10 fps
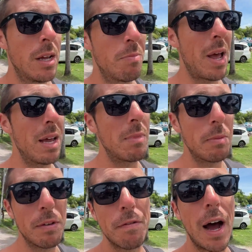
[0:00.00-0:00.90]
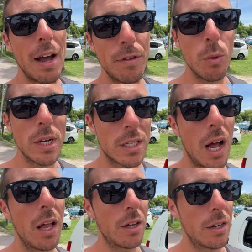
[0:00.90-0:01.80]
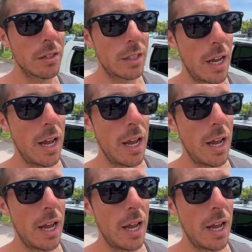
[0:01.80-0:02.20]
pay maybe $5